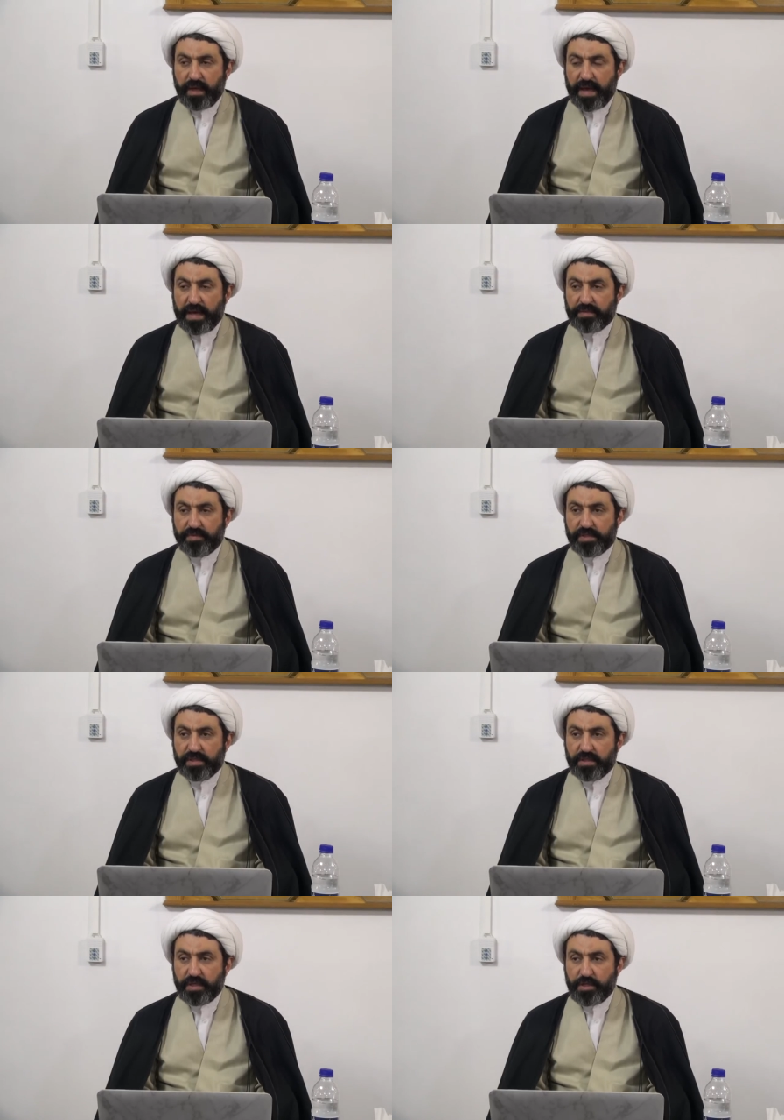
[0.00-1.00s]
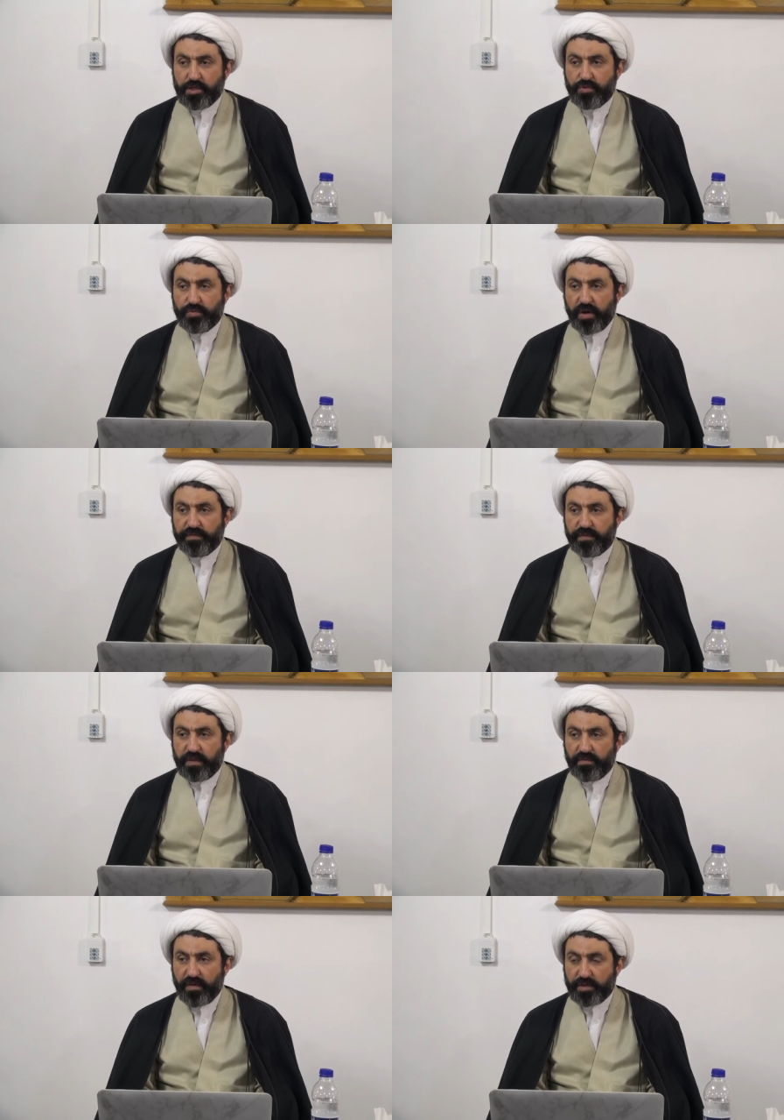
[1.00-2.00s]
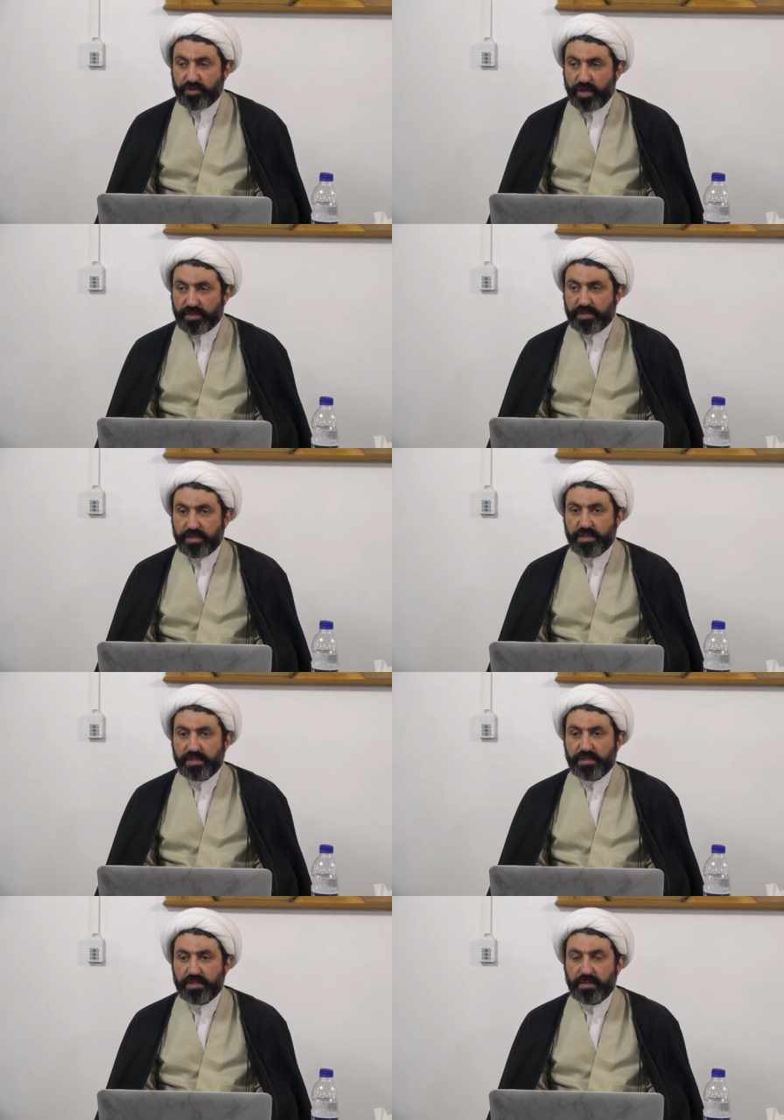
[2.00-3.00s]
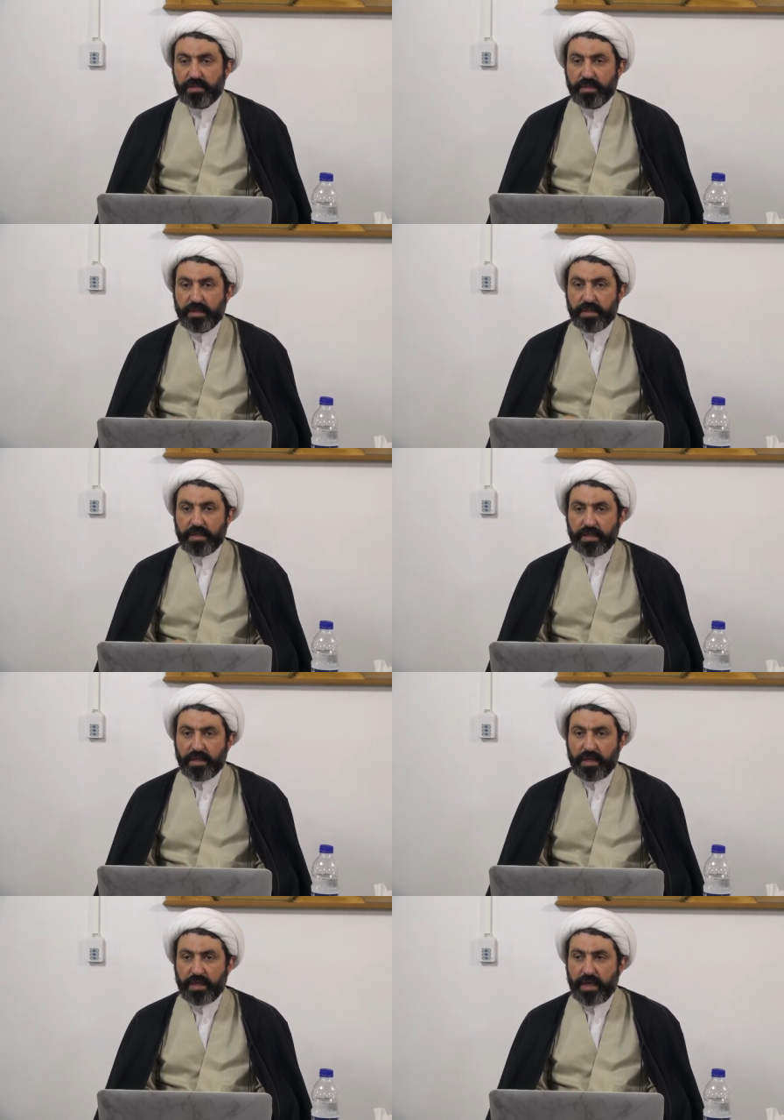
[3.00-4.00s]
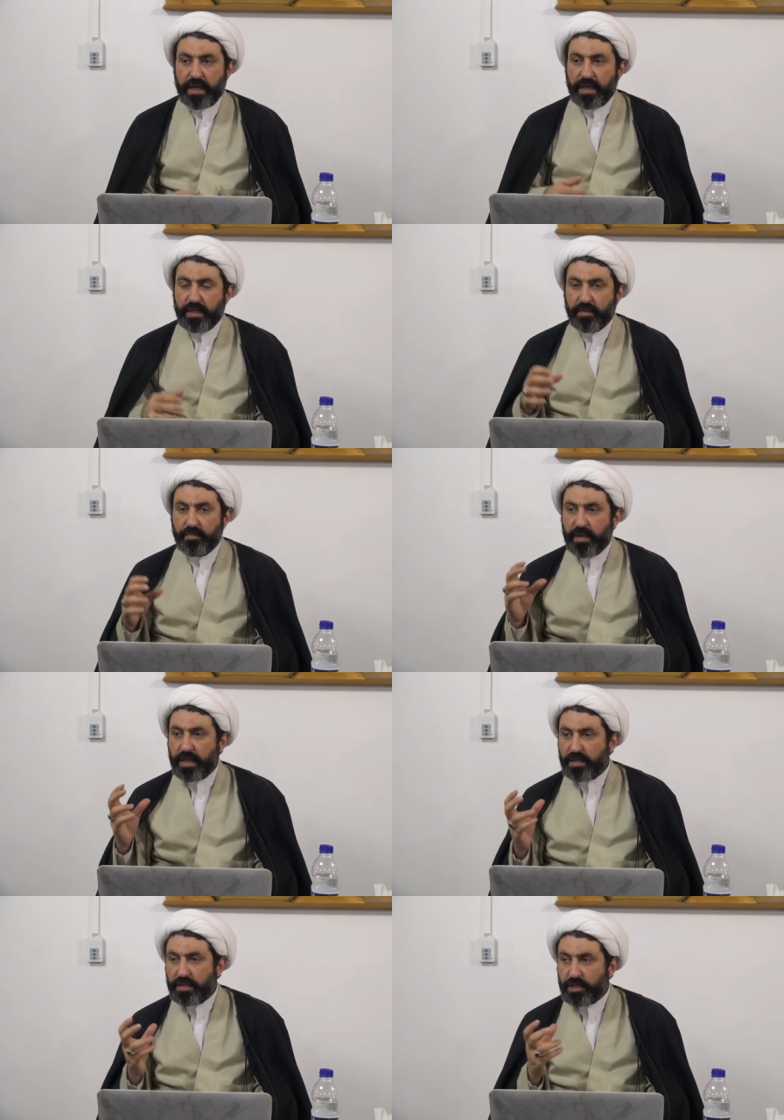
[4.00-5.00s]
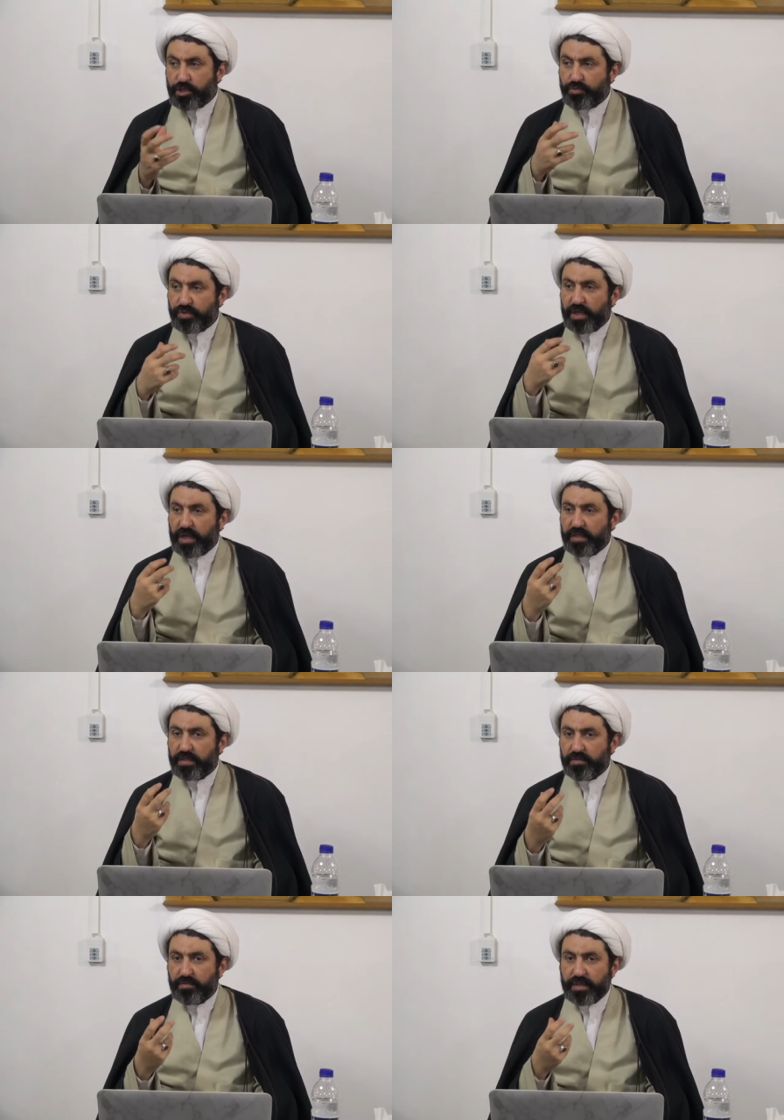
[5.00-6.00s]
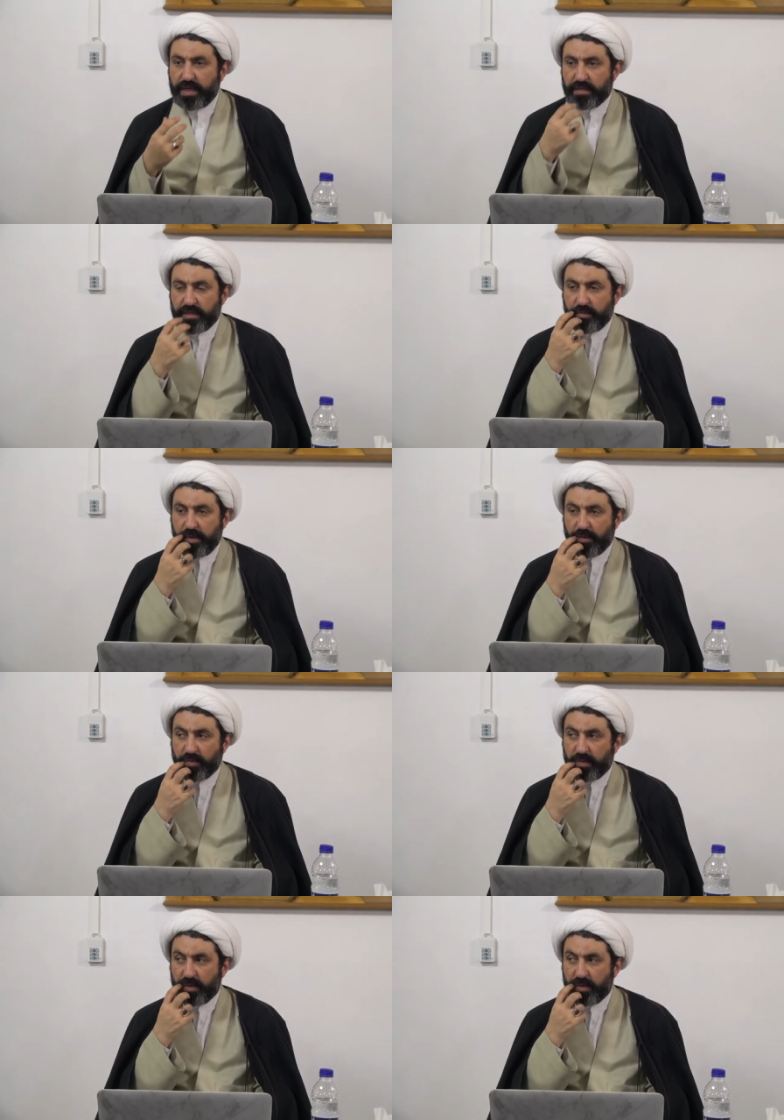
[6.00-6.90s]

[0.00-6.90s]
addressing the issue of divine justice and many issues related to that about